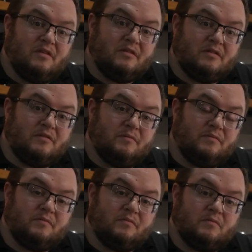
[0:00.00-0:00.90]
And
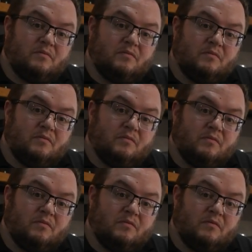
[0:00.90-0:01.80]
someone seeing a
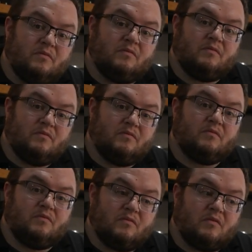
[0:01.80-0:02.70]
physical product, as
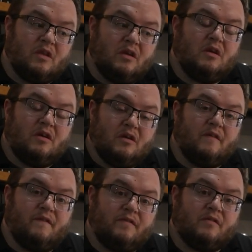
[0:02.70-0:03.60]
well as you could just sit
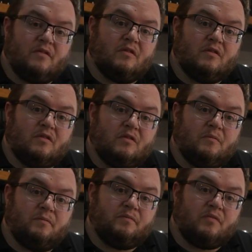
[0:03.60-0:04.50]
down and play the product as
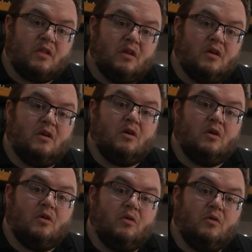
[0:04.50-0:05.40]
soon as you buy it.
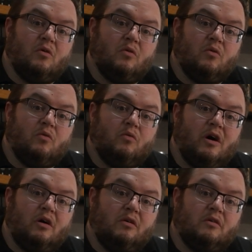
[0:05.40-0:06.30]
It's a
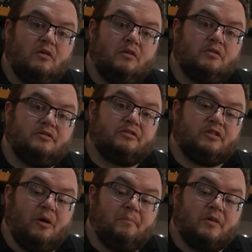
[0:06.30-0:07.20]
different experience.
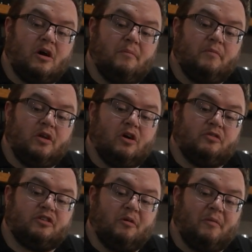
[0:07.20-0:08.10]
Some
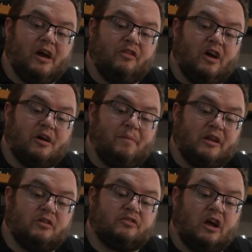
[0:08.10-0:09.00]
of my online
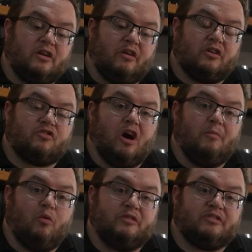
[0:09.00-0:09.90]
competitors got in a lot of
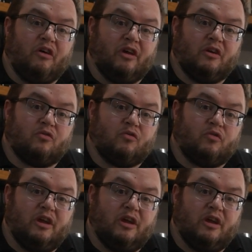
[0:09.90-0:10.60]
trouble with selling